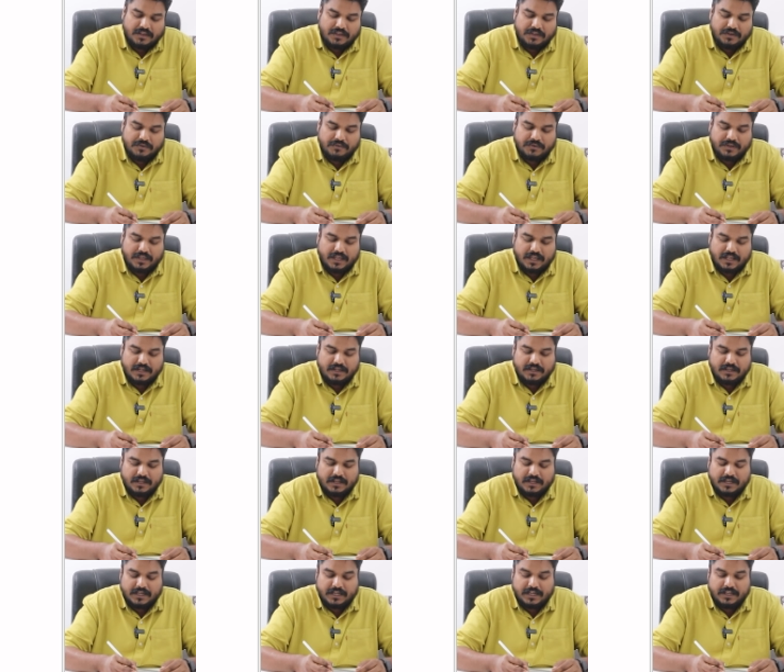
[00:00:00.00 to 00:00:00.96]
you
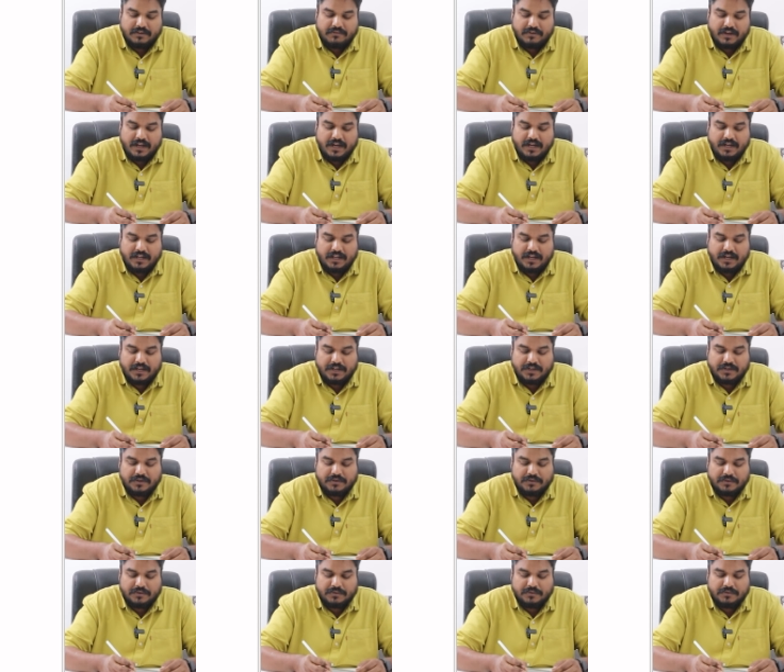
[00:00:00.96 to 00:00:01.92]
can divide
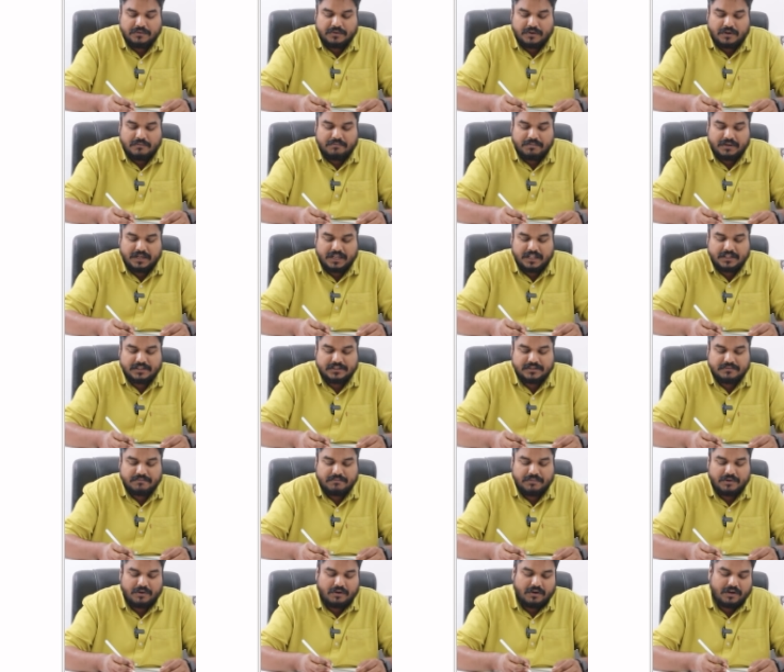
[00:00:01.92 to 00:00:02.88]
into two components
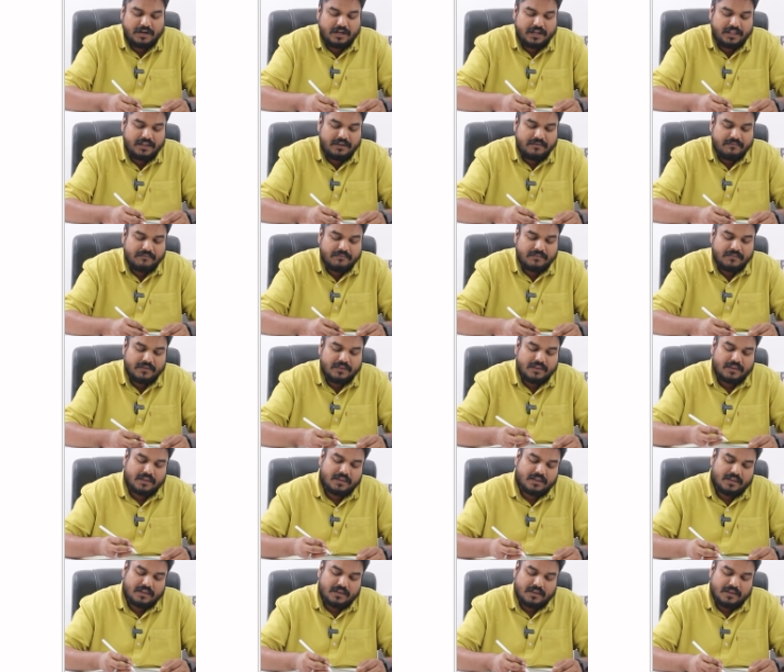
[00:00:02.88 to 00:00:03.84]
broadly.
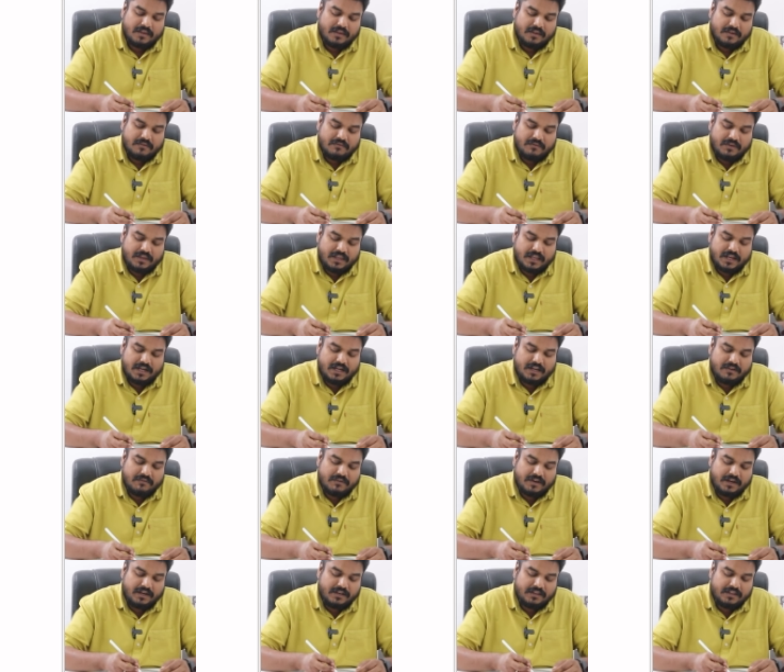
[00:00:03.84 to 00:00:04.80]
We can
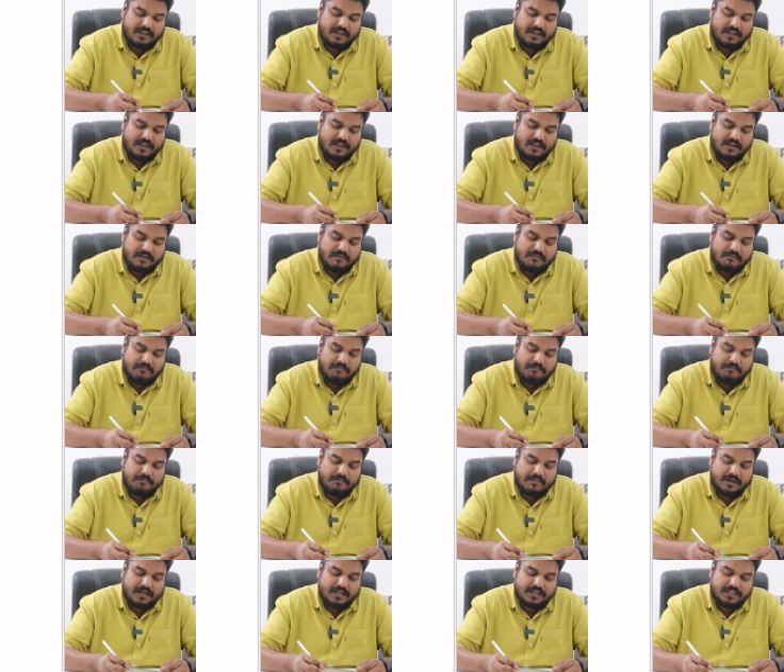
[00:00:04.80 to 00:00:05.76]
divide the
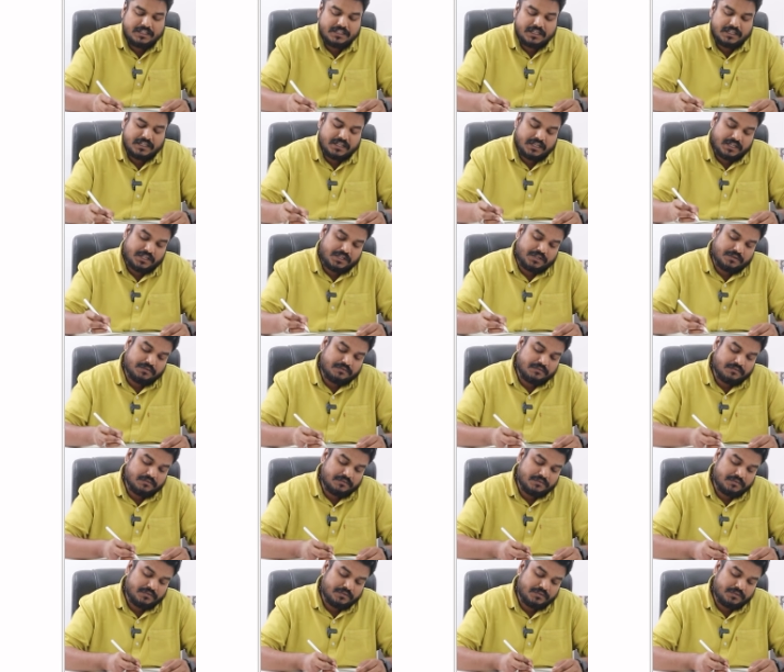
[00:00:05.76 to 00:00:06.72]
budget
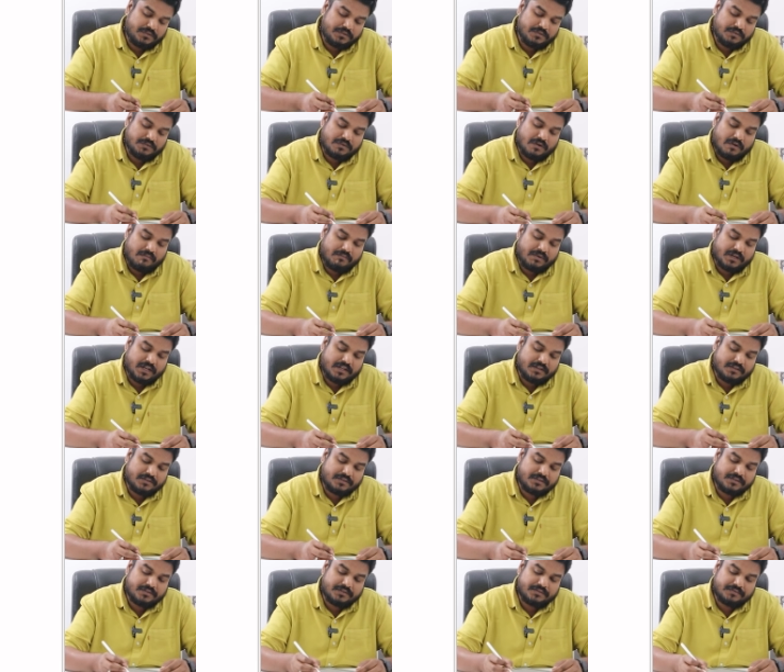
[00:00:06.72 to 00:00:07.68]
into two
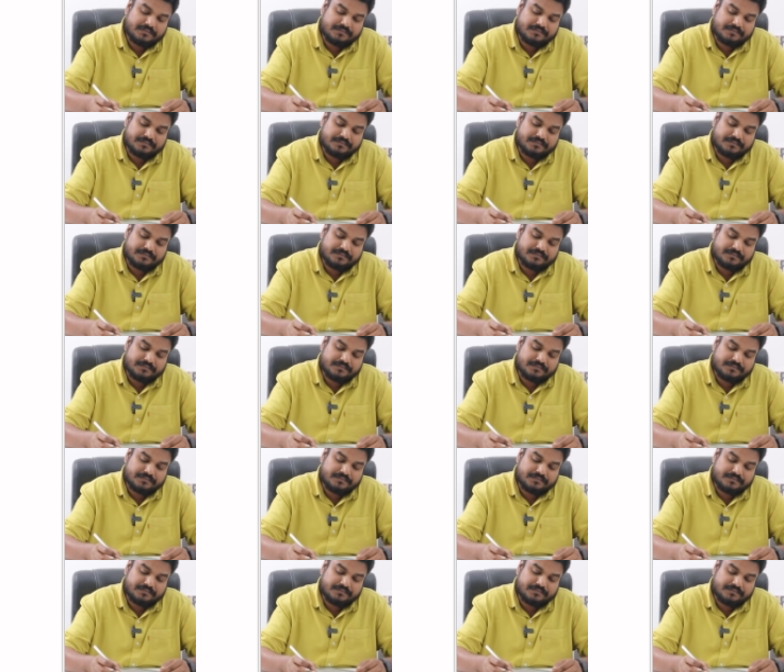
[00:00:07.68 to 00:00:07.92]
components.